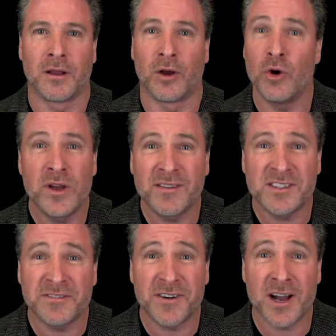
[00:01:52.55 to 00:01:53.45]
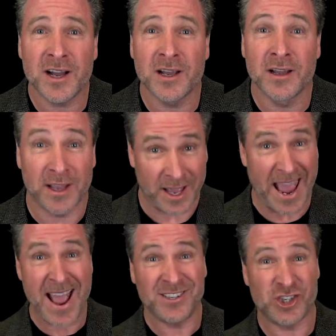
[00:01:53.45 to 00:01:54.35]
who gives a fuck?
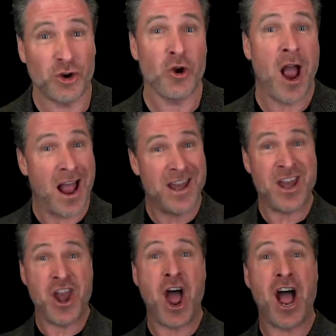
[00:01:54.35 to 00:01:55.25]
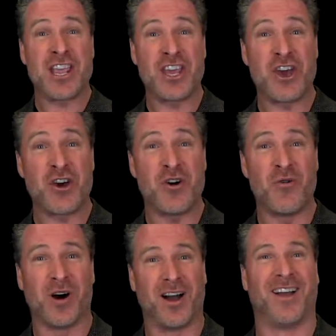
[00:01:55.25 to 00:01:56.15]
Answer, not
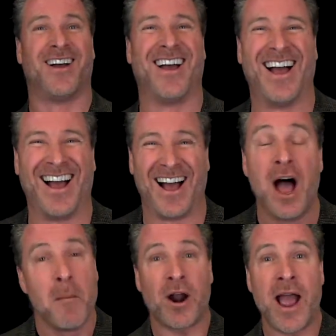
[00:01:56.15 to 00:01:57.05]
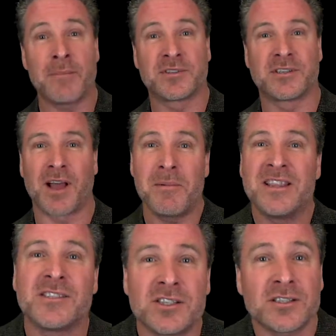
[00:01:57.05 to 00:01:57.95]
you. Perhaps.
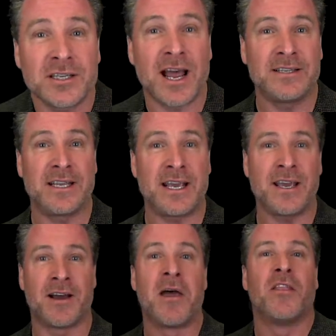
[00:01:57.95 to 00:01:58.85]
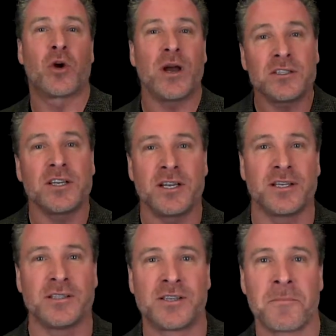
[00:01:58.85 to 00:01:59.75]
This is just an idea. The question is,